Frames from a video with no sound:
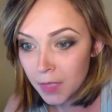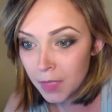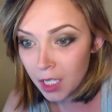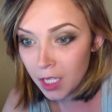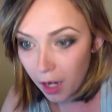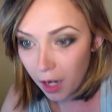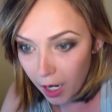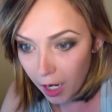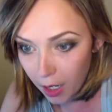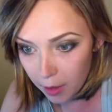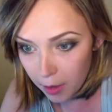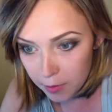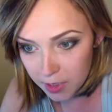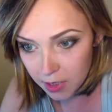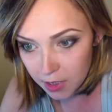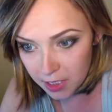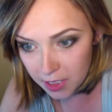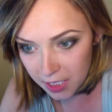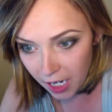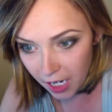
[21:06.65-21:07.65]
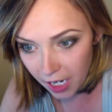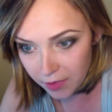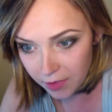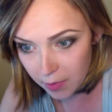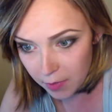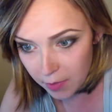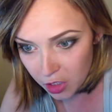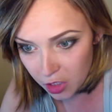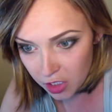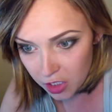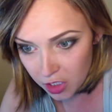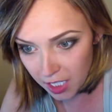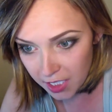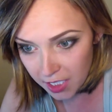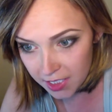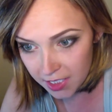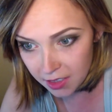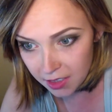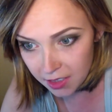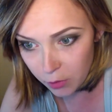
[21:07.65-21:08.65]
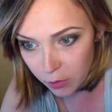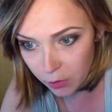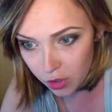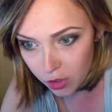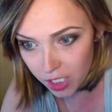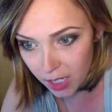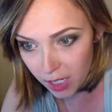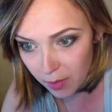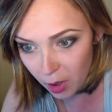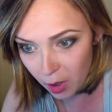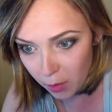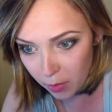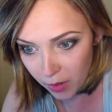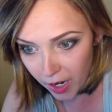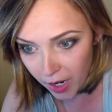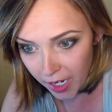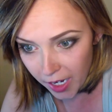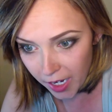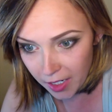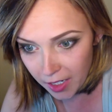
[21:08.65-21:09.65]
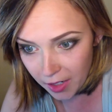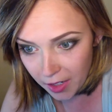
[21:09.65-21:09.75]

So Steph DeMitch says, loved your demo, Bryant.